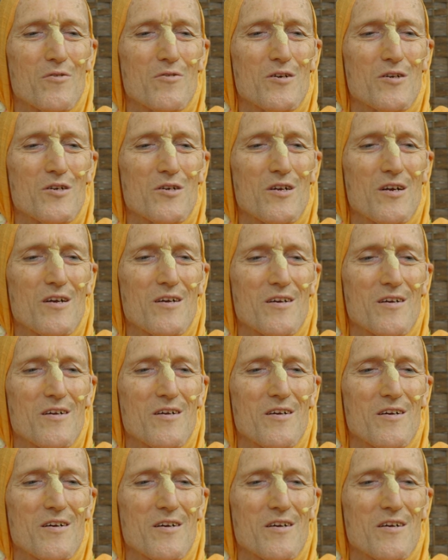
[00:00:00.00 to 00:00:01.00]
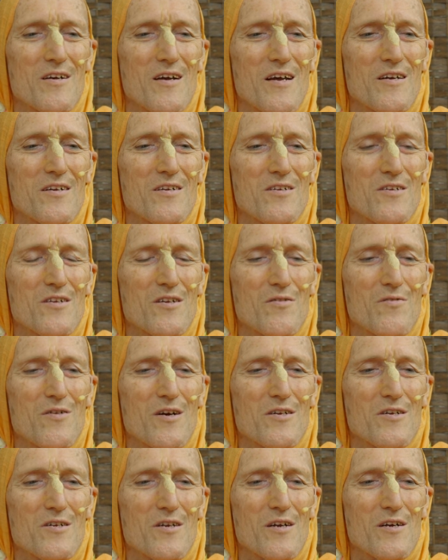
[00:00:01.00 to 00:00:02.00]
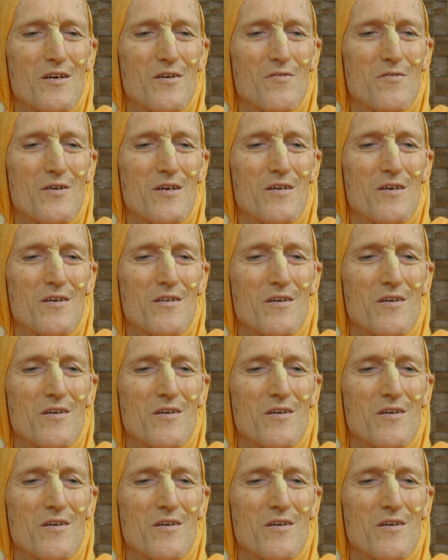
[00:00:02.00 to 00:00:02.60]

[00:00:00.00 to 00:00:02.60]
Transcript: Krishna enters the wrestling arena.